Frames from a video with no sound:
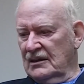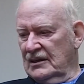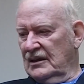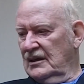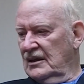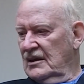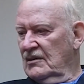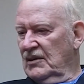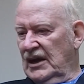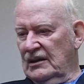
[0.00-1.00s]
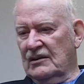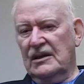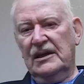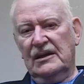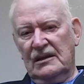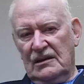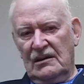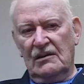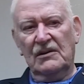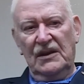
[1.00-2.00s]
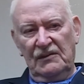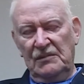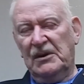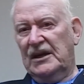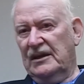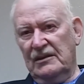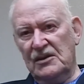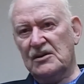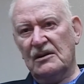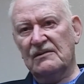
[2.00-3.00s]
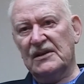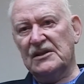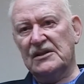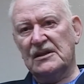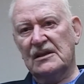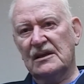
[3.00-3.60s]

And I learned to get along with everybody in the service.